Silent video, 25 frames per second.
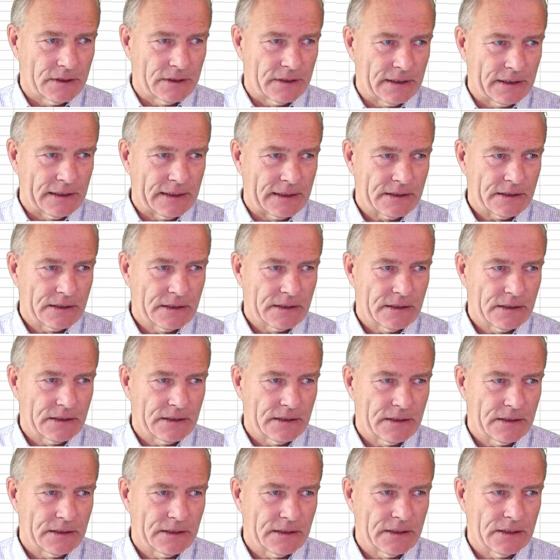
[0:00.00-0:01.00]
Let's
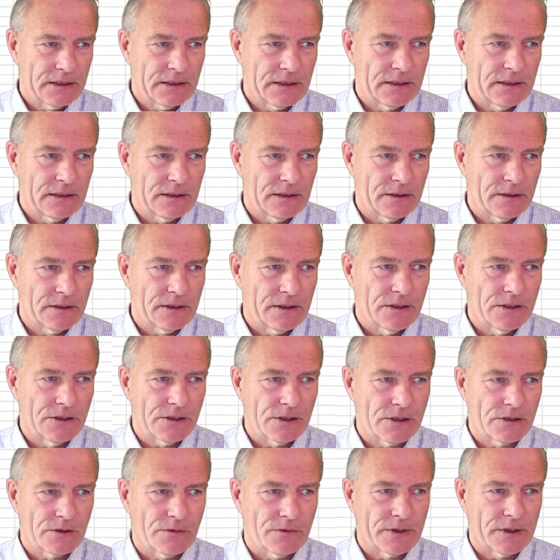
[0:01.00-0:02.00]
see, the
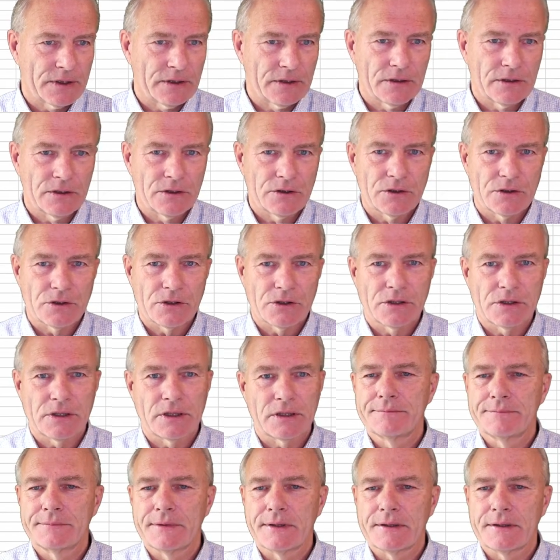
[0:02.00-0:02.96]
easiest way is